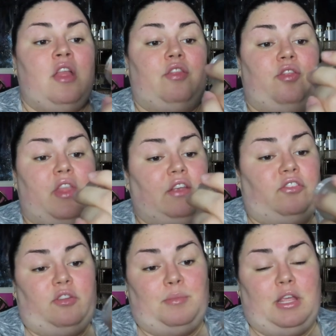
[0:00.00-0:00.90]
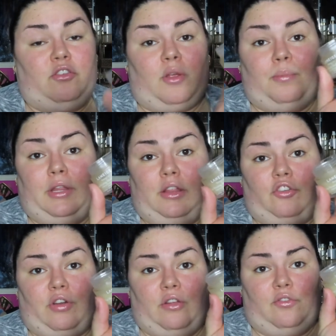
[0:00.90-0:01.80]
This to me is completely
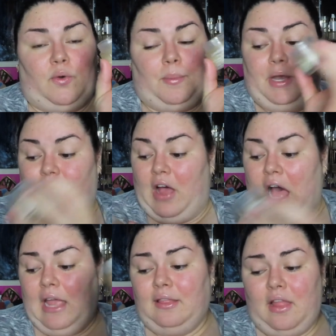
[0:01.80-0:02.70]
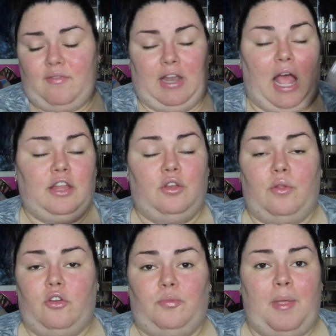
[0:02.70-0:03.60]
transformative. I love it. I
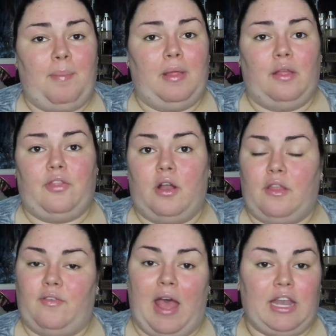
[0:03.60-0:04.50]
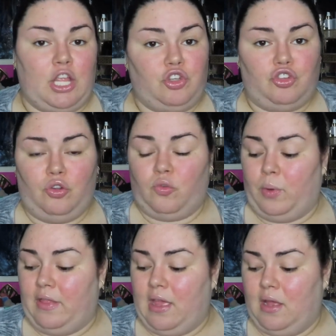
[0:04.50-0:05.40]
know there's people out there that have had issues
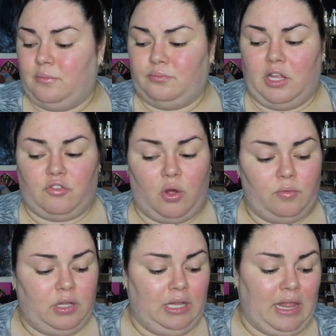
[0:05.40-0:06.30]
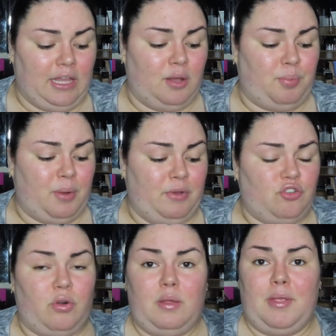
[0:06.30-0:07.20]
with it. They don't really like it, but a
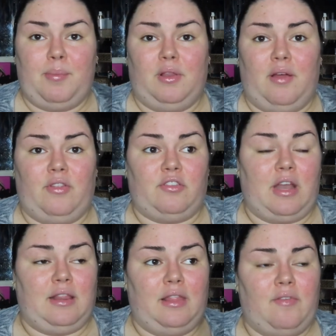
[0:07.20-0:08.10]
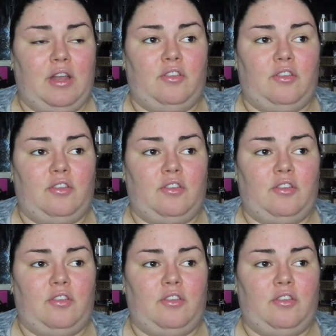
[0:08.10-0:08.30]
majority of people love this, and I love it.